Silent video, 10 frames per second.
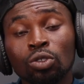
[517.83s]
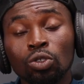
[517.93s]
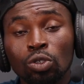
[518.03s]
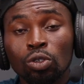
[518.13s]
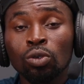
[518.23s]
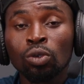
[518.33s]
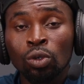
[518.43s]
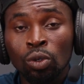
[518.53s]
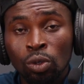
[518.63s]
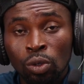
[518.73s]
you know,
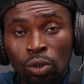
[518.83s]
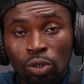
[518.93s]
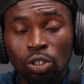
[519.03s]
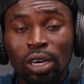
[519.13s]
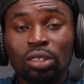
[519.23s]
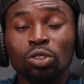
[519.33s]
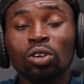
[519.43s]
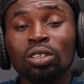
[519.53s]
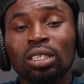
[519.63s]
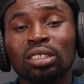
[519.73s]
try
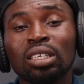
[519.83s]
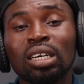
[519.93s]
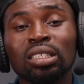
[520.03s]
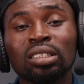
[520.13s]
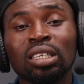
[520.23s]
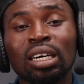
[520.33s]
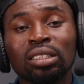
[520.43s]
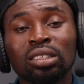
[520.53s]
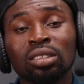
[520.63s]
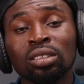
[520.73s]
to understand is
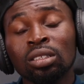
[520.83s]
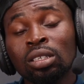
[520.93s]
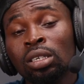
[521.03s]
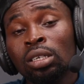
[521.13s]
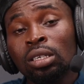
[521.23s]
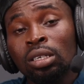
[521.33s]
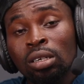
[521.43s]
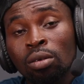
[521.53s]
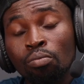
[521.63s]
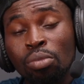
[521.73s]
that
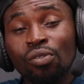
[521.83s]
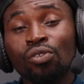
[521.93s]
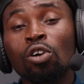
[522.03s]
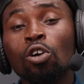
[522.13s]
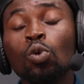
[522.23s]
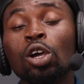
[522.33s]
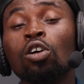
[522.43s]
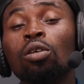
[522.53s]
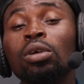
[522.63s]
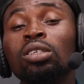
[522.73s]
before we
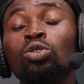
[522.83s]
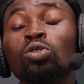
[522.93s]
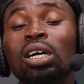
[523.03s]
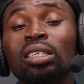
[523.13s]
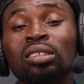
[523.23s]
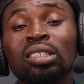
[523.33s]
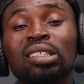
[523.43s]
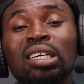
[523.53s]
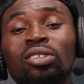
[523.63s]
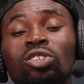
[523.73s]
come into
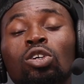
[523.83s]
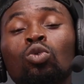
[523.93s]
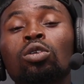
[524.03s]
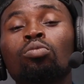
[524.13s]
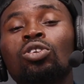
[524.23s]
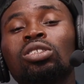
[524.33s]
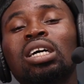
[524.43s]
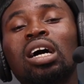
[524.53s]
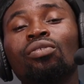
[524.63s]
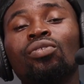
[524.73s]
existence, someone
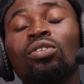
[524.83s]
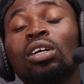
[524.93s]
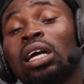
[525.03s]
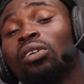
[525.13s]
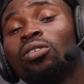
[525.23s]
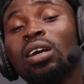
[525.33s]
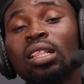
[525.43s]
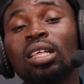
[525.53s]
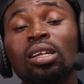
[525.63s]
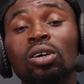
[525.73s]
must have
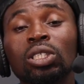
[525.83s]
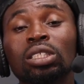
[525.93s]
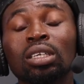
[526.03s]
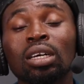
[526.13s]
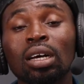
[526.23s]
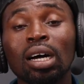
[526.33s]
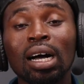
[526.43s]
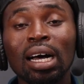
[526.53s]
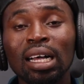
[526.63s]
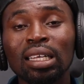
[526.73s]
created us.
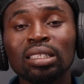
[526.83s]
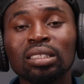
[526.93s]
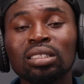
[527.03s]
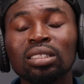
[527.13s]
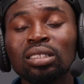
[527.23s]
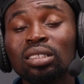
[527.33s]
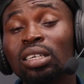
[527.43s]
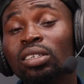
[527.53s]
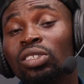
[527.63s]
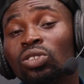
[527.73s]
And
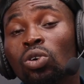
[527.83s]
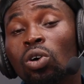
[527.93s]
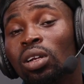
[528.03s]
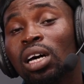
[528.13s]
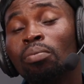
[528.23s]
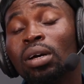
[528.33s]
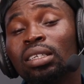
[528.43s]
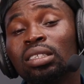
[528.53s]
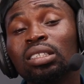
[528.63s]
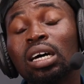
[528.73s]
there is no other
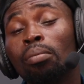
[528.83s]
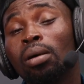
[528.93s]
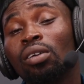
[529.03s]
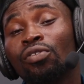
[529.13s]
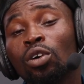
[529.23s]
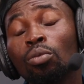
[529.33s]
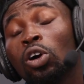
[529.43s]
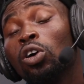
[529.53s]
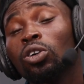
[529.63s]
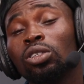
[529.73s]
person apart
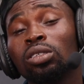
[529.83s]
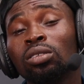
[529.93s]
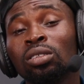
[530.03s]
from God.